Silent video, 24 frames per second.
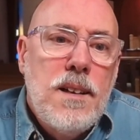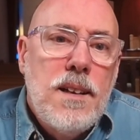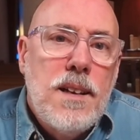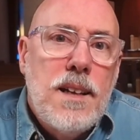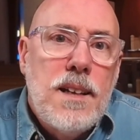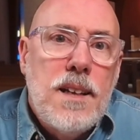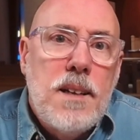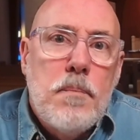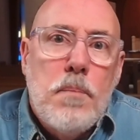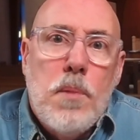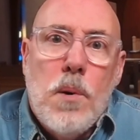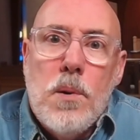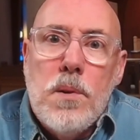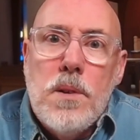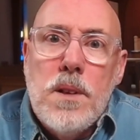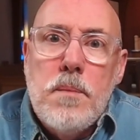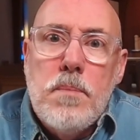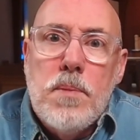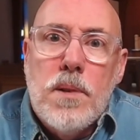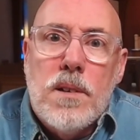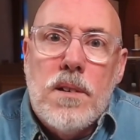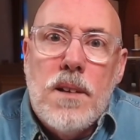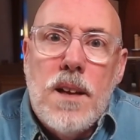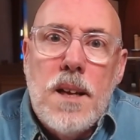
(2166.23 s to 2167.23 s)
And he boldly
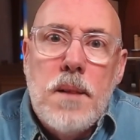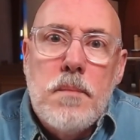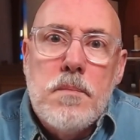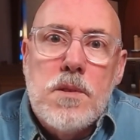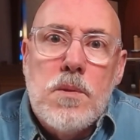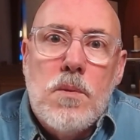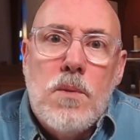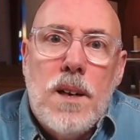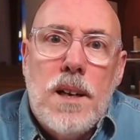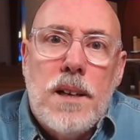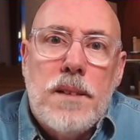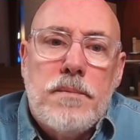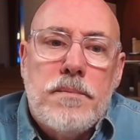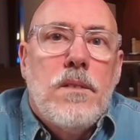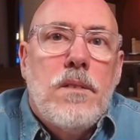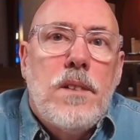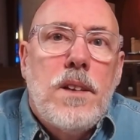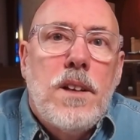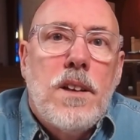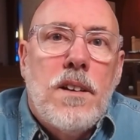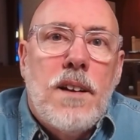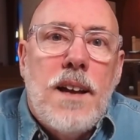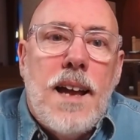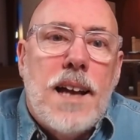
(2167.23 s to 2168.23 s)
proclaims what?
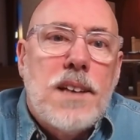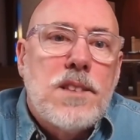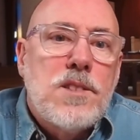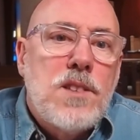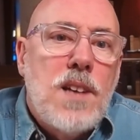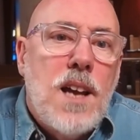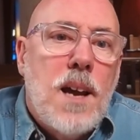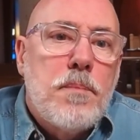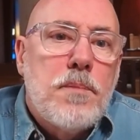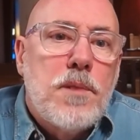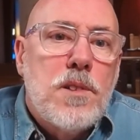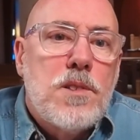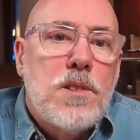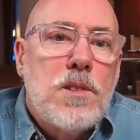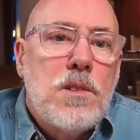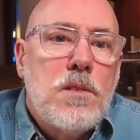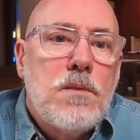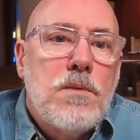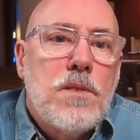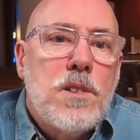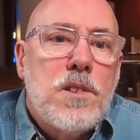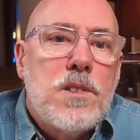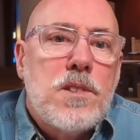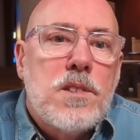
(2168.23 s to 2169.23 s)
Here in Acts chapter 2,
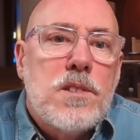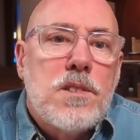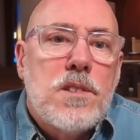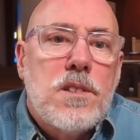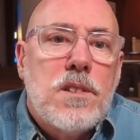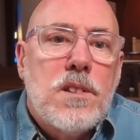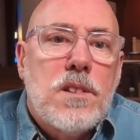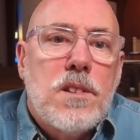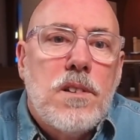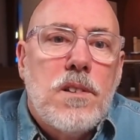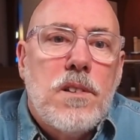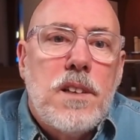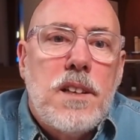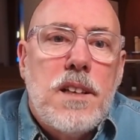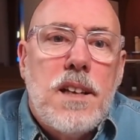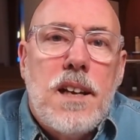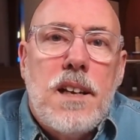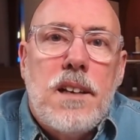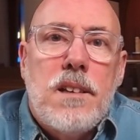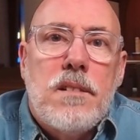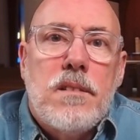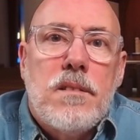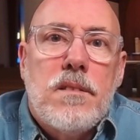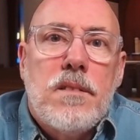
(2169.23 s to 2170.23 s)
verse
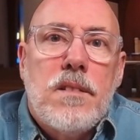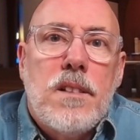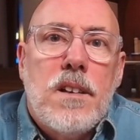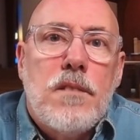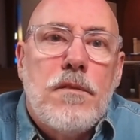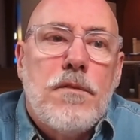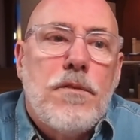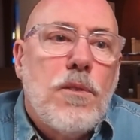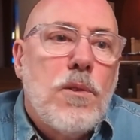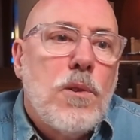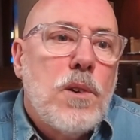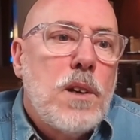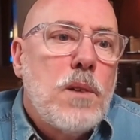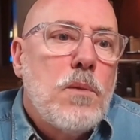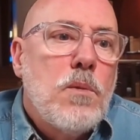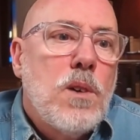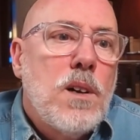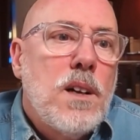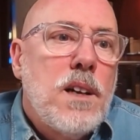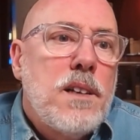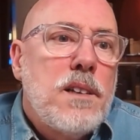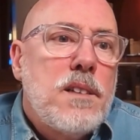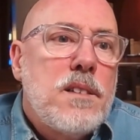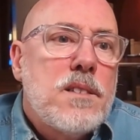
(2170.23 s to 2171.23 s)
38 and
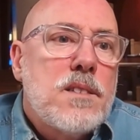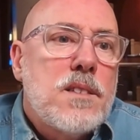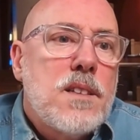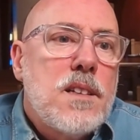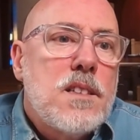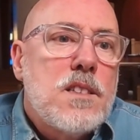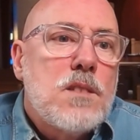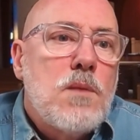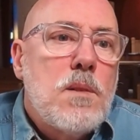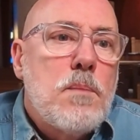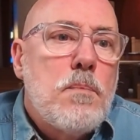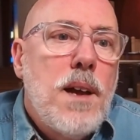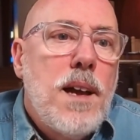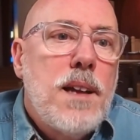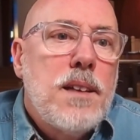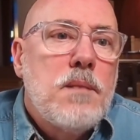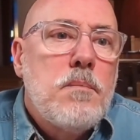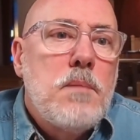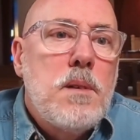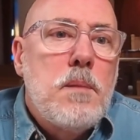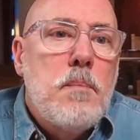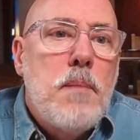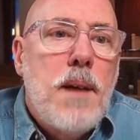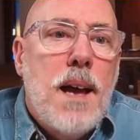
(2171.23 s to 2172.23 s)
41, he says, Repent
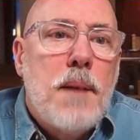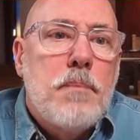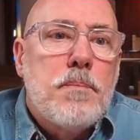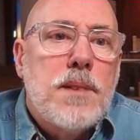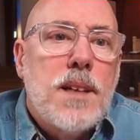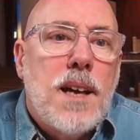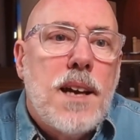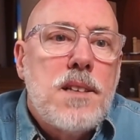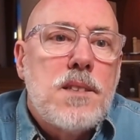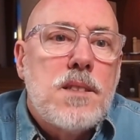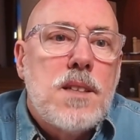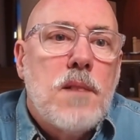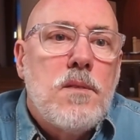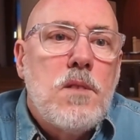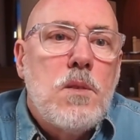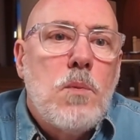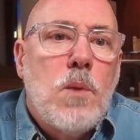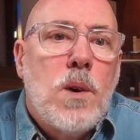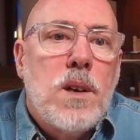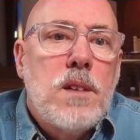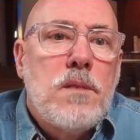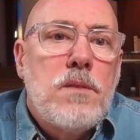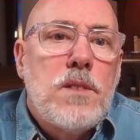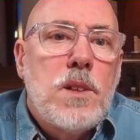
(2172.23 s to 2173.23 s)
and be baptized, every
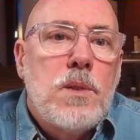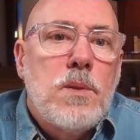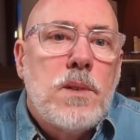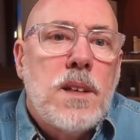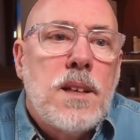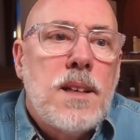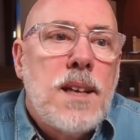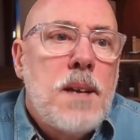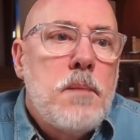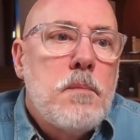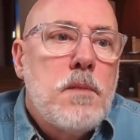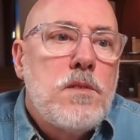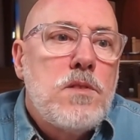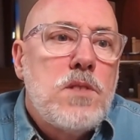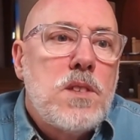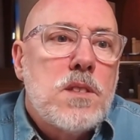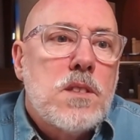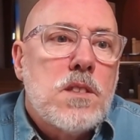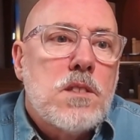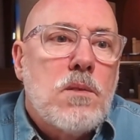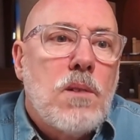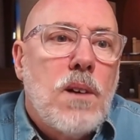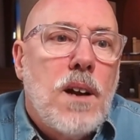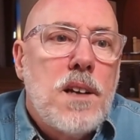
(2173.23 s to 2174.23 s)
one of you, in the name of
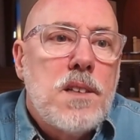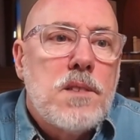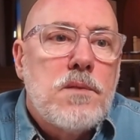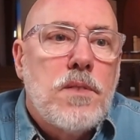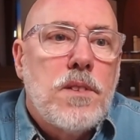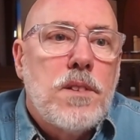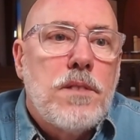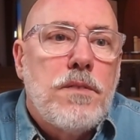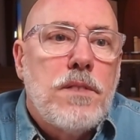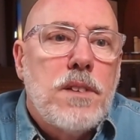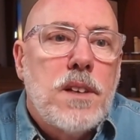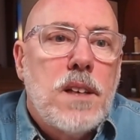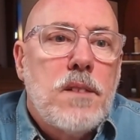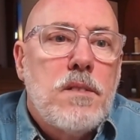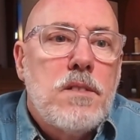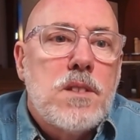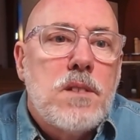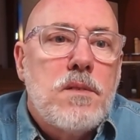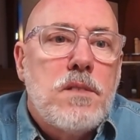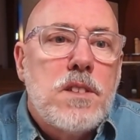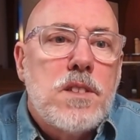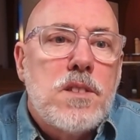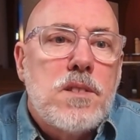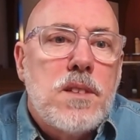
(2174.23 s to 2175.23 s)
Jesus Christ for the
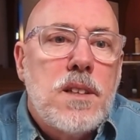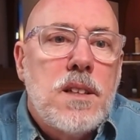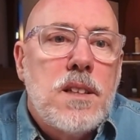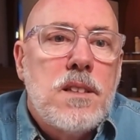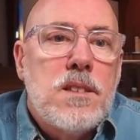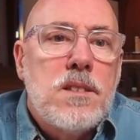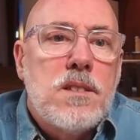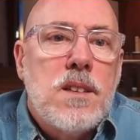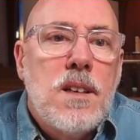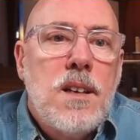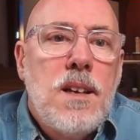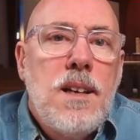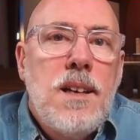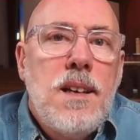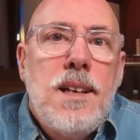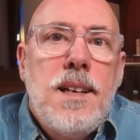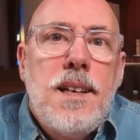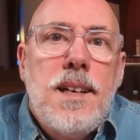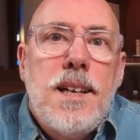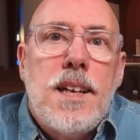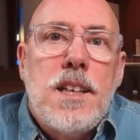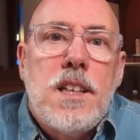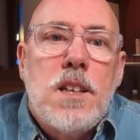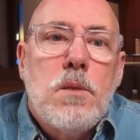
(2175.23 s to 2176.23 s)
forgiveness of your sins,
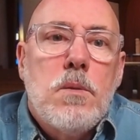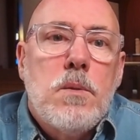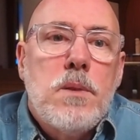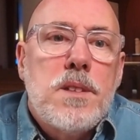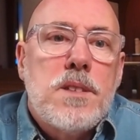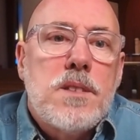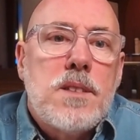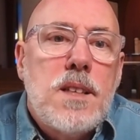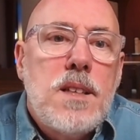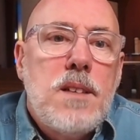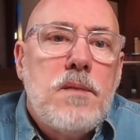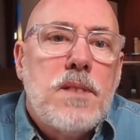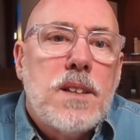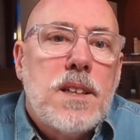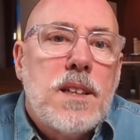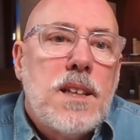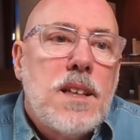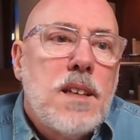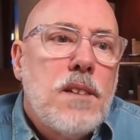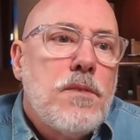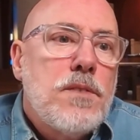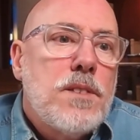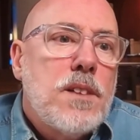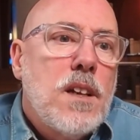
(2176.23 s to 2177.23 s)
and you'll receive the
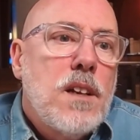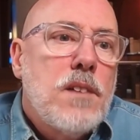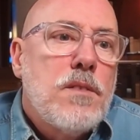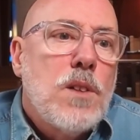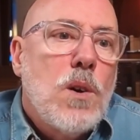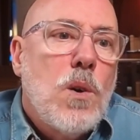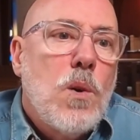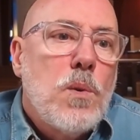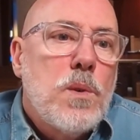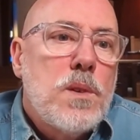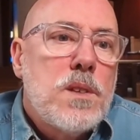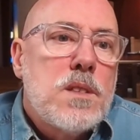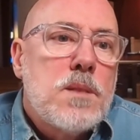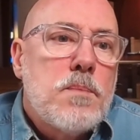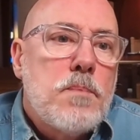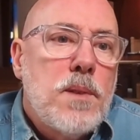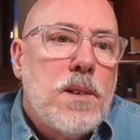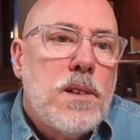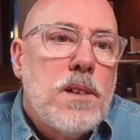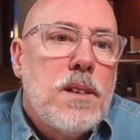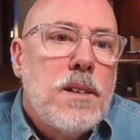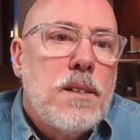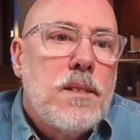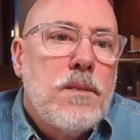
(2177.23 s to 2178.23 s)
gift of the Holy
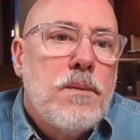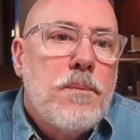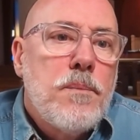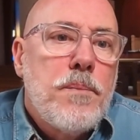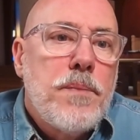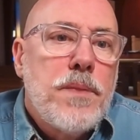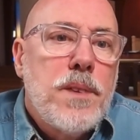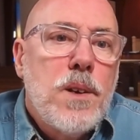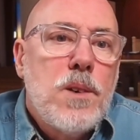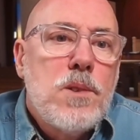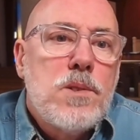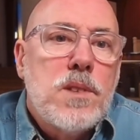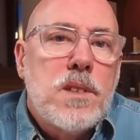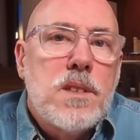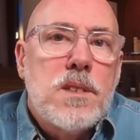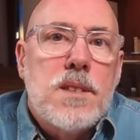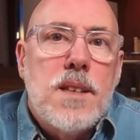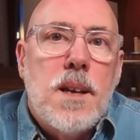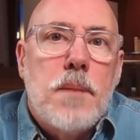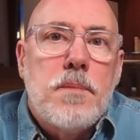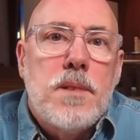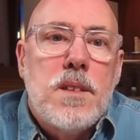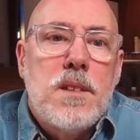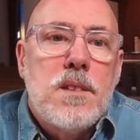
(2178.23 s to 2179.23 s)
Spirit. Those who
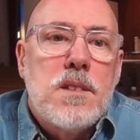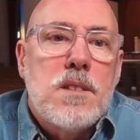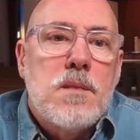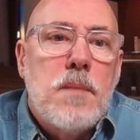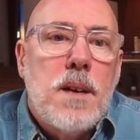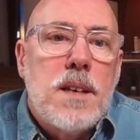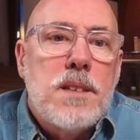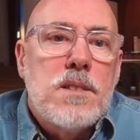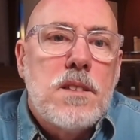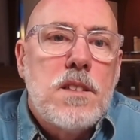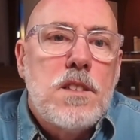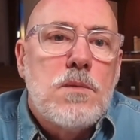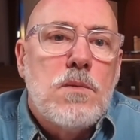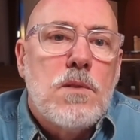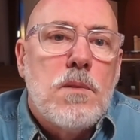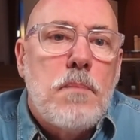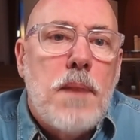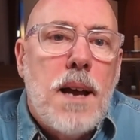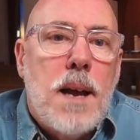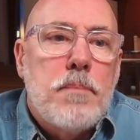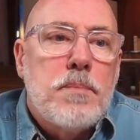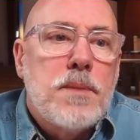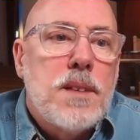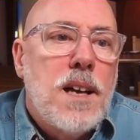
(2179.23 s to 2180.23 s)
accepted his message were
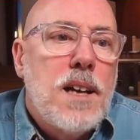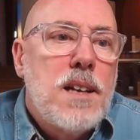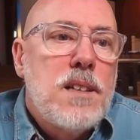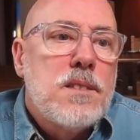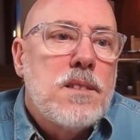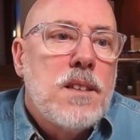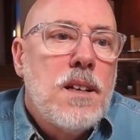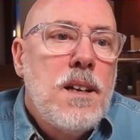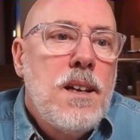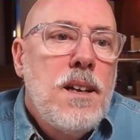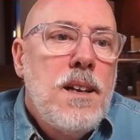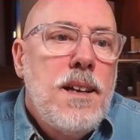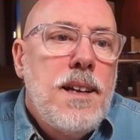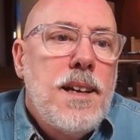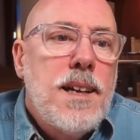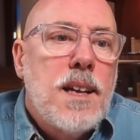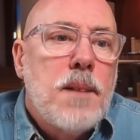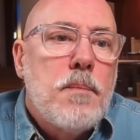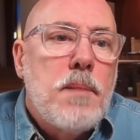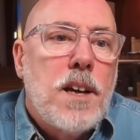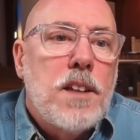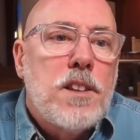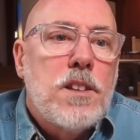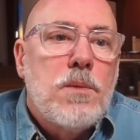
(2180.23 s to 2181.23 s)
baptized, and
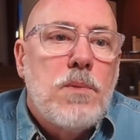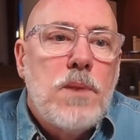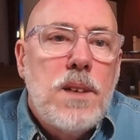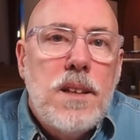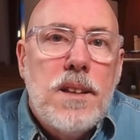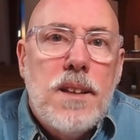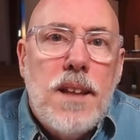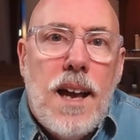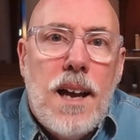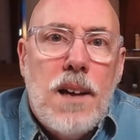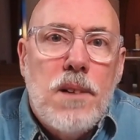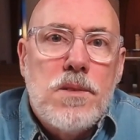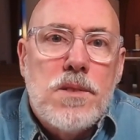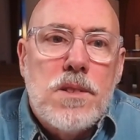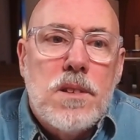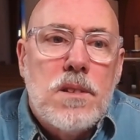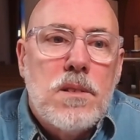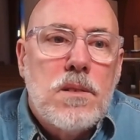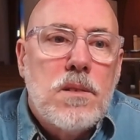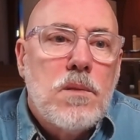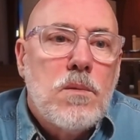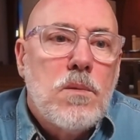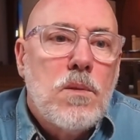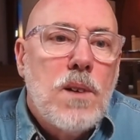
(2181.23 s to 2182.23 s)
about
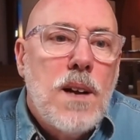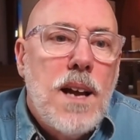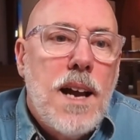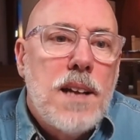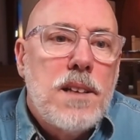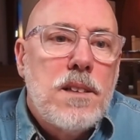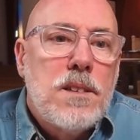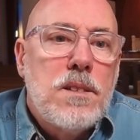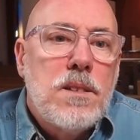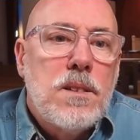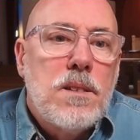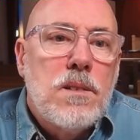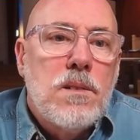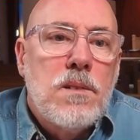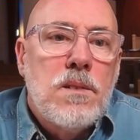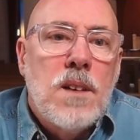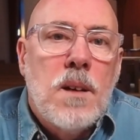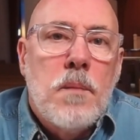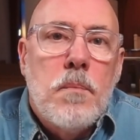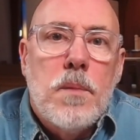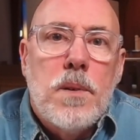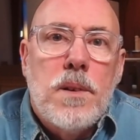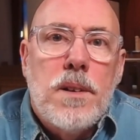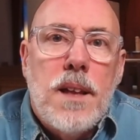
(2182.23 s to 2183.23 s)
3,000 were added to their
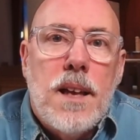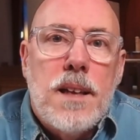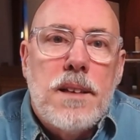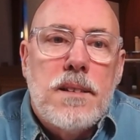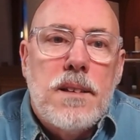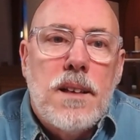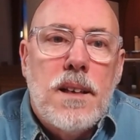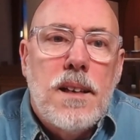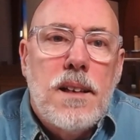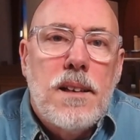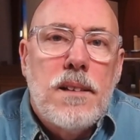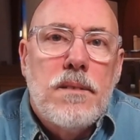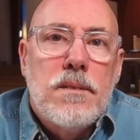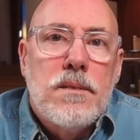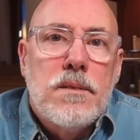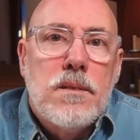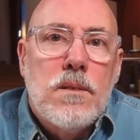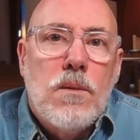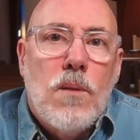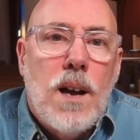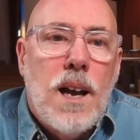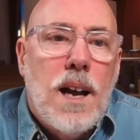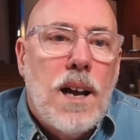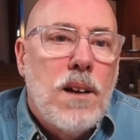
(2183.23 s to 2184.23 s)
number that day.
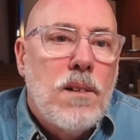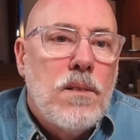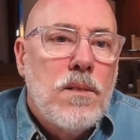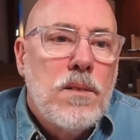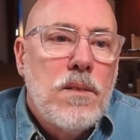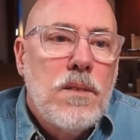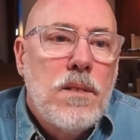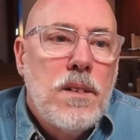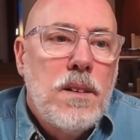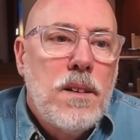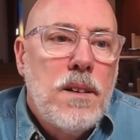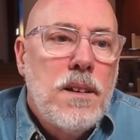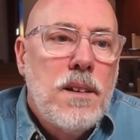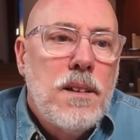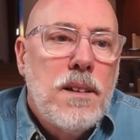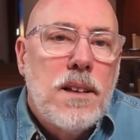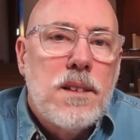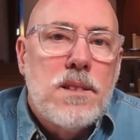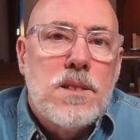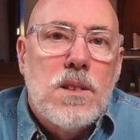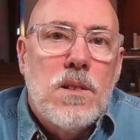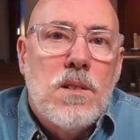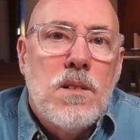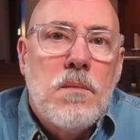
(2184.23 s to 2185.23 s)
Wow.
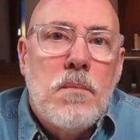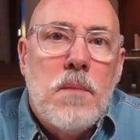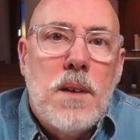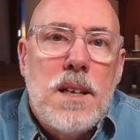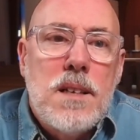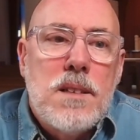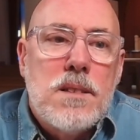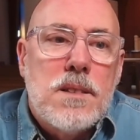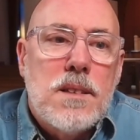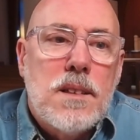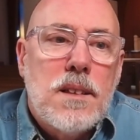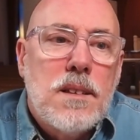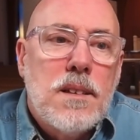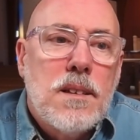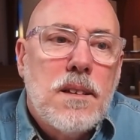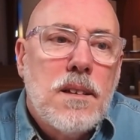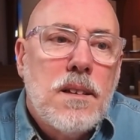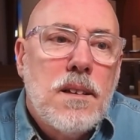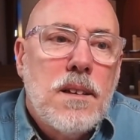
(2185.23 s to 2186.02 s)
That's so amazing.